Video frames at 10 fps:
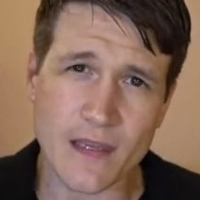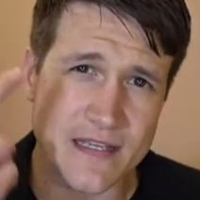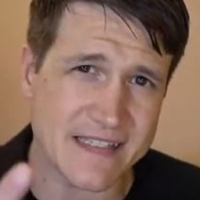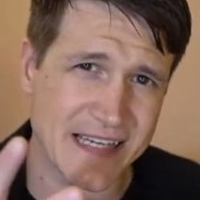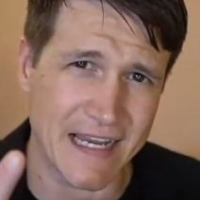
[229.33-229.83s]

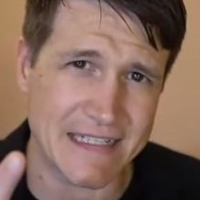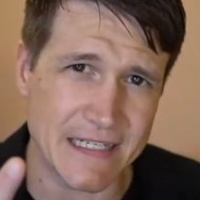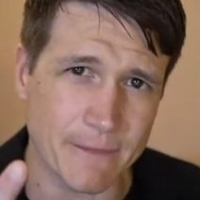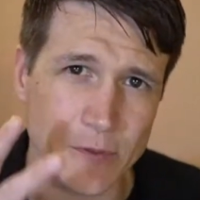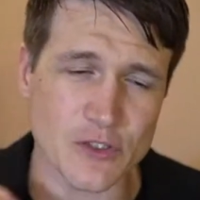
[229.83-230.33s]
sign
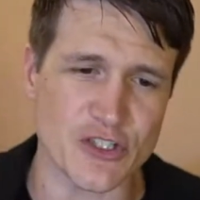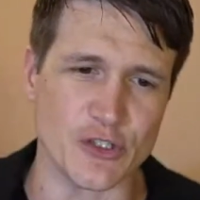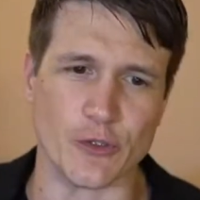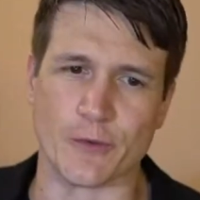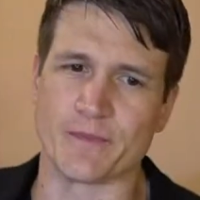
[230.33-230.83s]
number
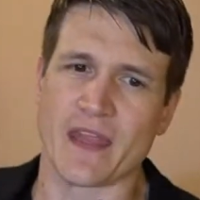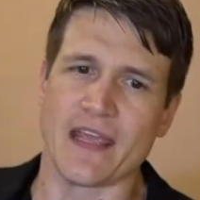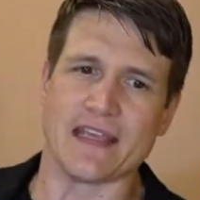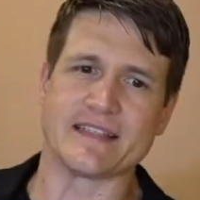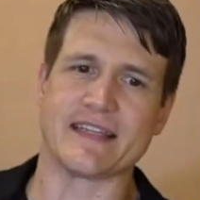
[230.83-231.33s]
two
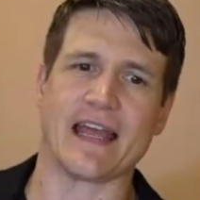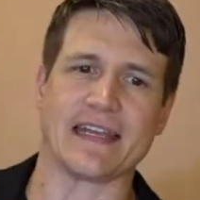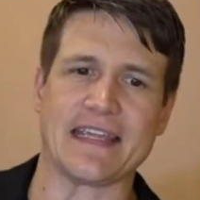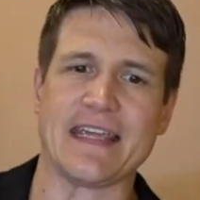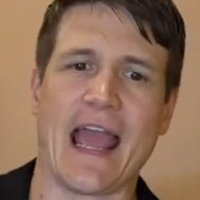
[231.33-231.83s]
is
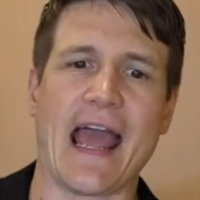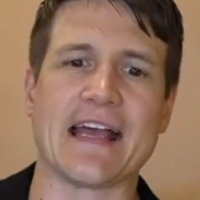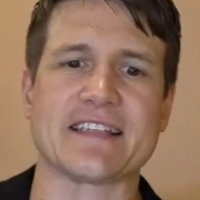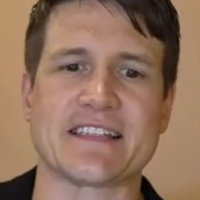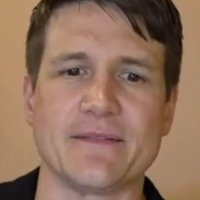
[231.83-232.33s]
that he
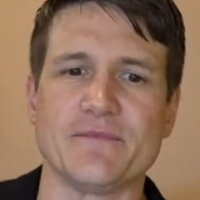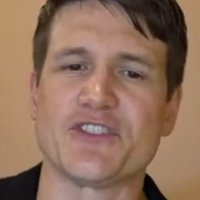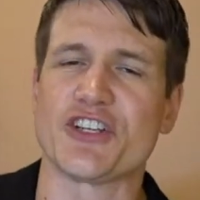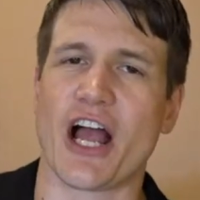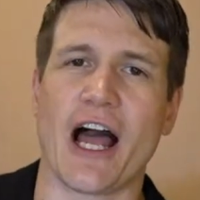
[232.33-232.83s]
has some
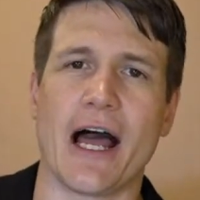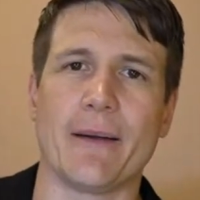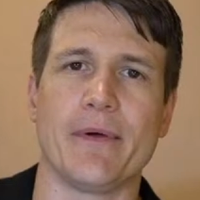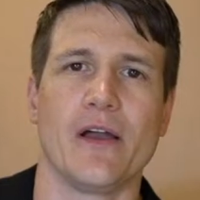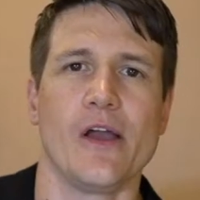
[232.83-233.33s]

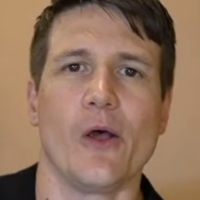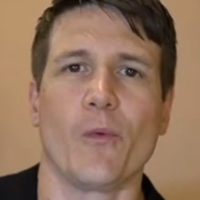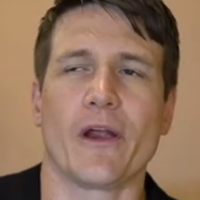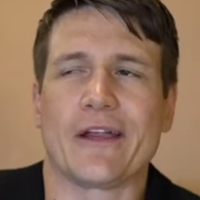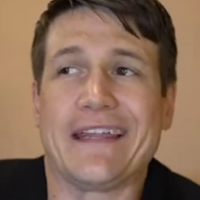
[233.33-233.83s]
job
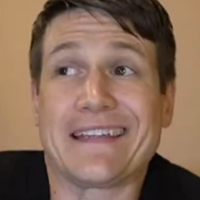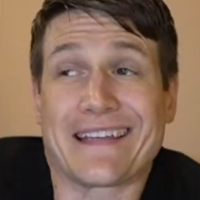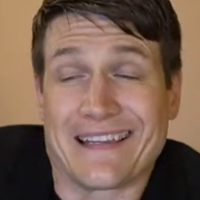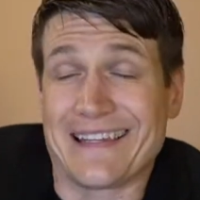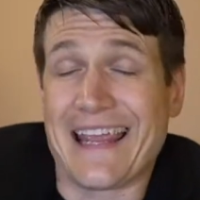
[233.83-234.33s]
where he
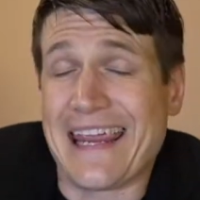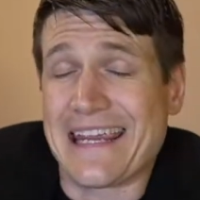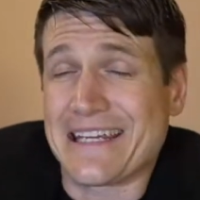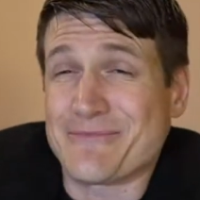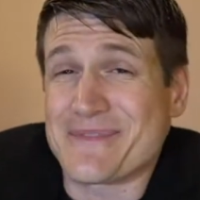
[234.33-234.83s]

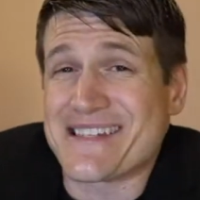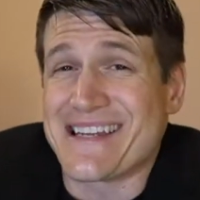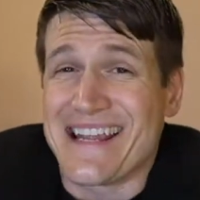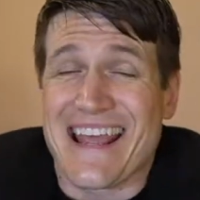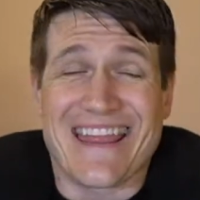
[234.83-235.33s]
claims
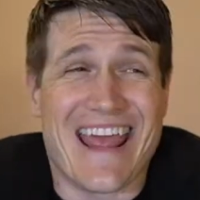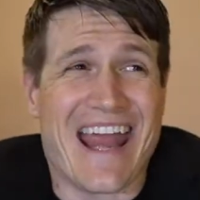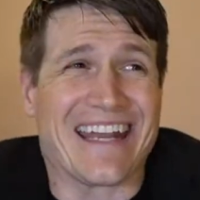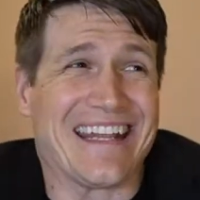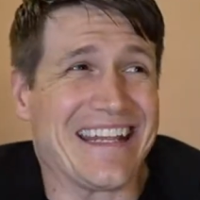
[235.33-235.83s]

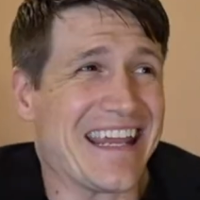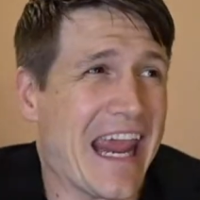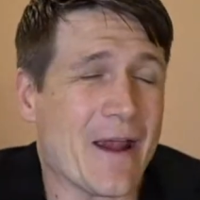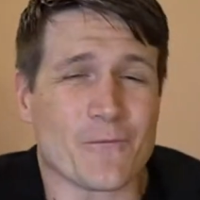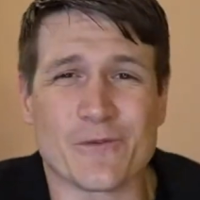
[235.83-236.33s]
that he
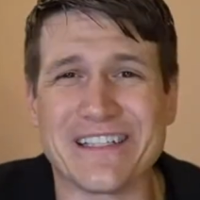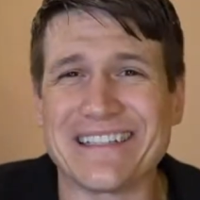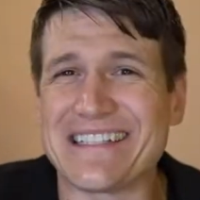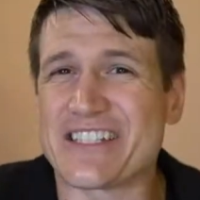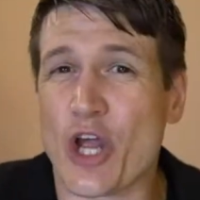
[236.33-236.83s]
can't
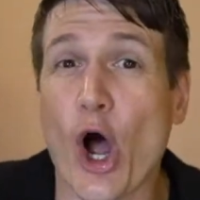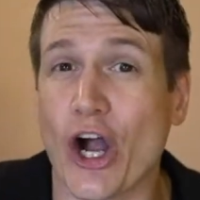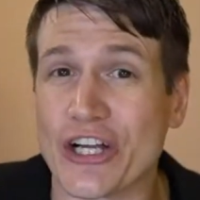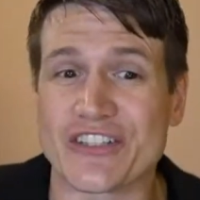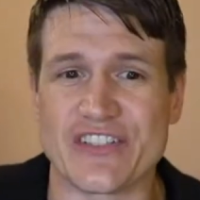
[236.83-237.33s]
really
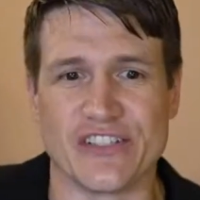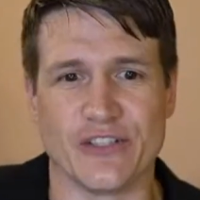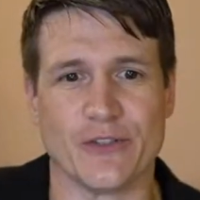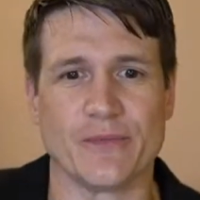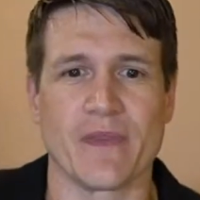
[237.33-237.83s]
talk to
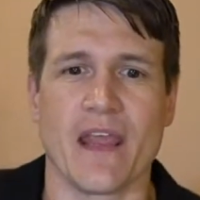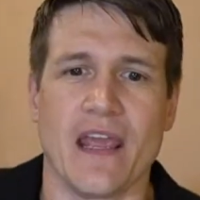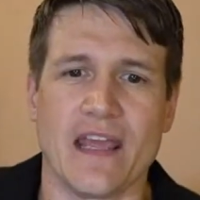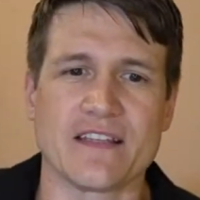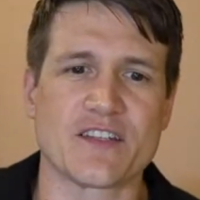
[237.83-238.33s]
you.
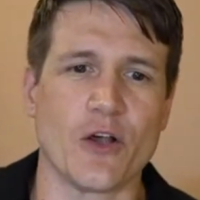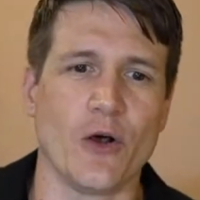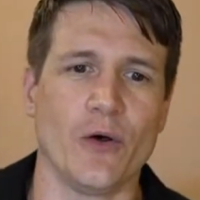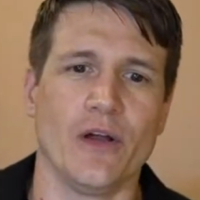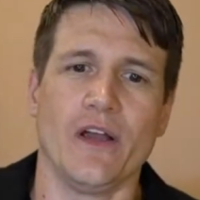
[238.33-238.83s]
And
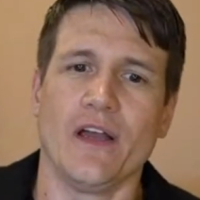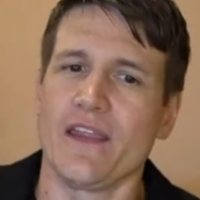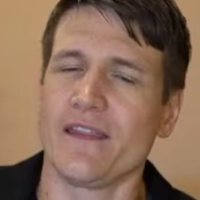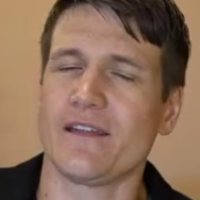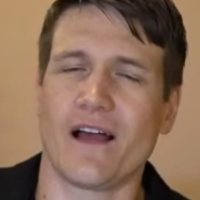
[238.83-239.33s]
so,
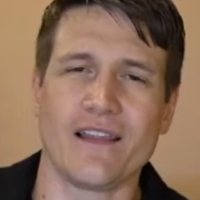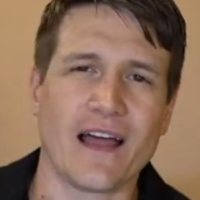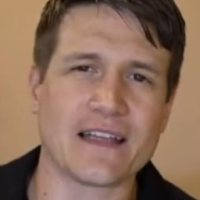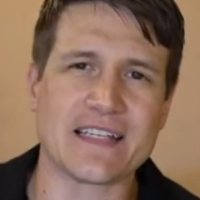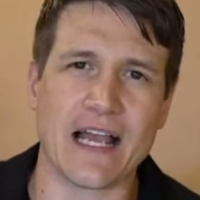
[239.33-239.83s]
a
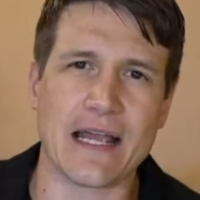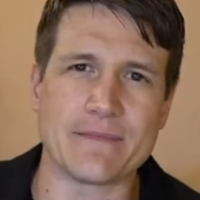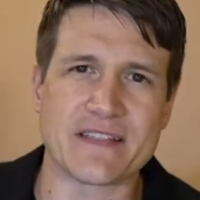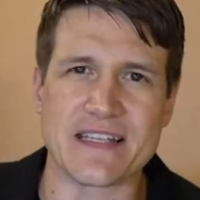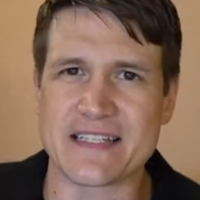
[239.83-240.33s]
lot of
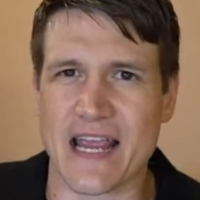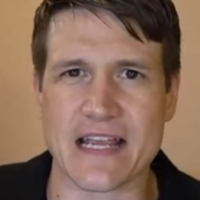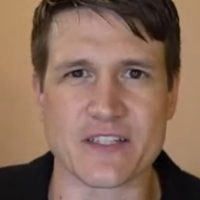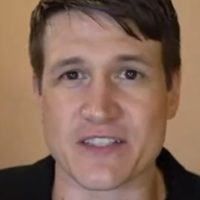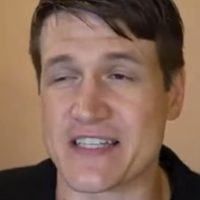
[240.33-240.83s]
times these
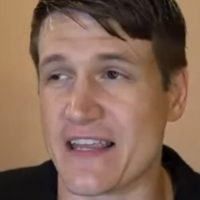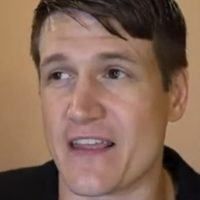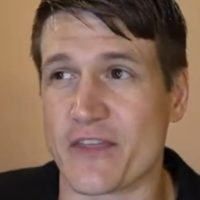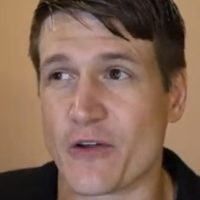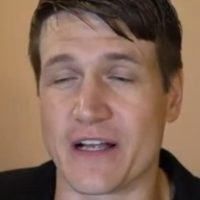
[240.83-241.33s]
guys will say
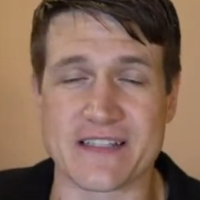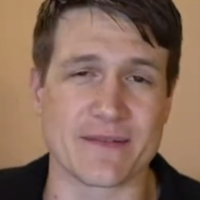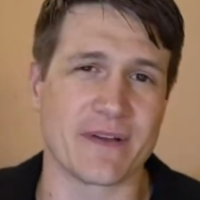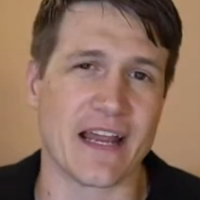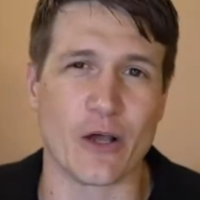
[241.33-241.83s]
that they're on
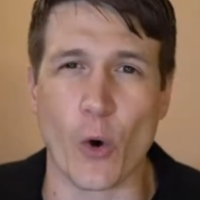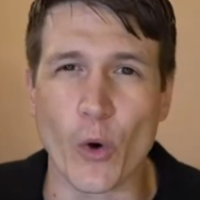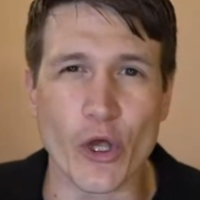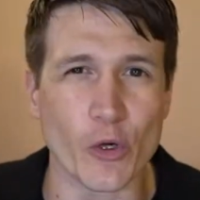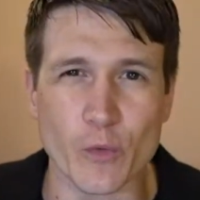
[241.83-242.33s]
some kind of
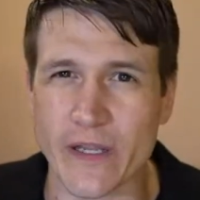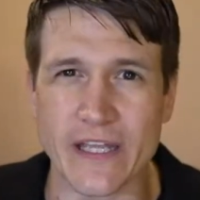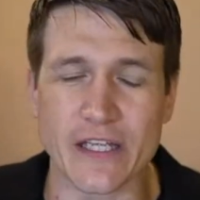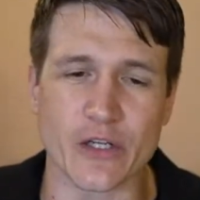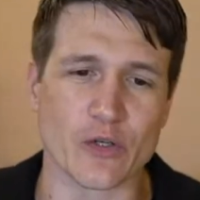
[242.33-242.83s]
oil
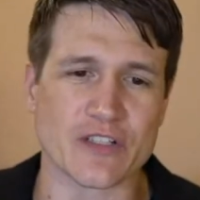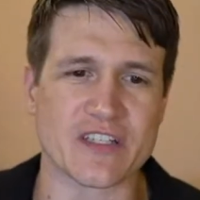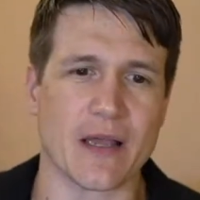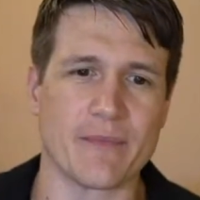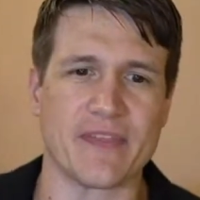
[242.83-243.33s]
rig or
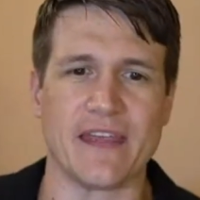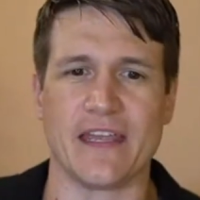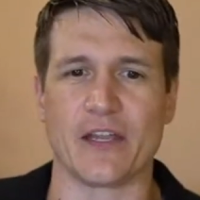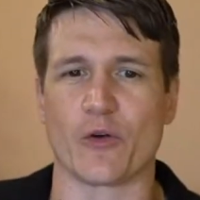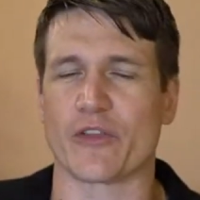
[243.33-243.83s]

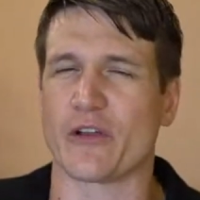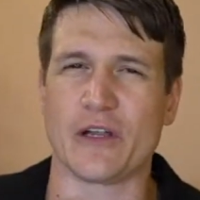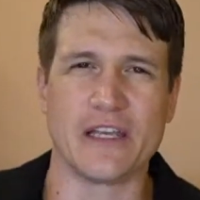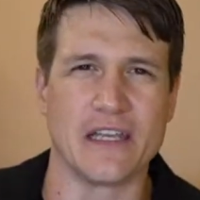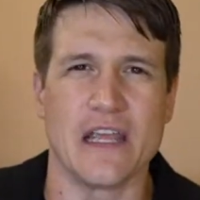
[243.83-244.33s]
something, or they're
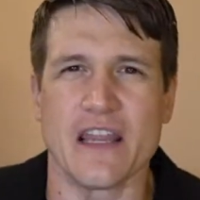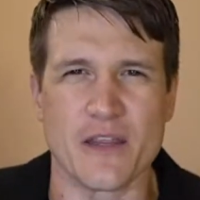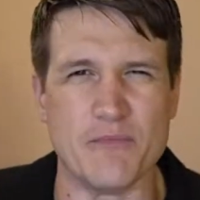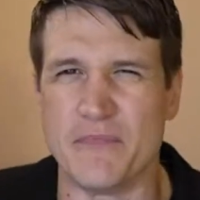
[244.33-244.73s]
in the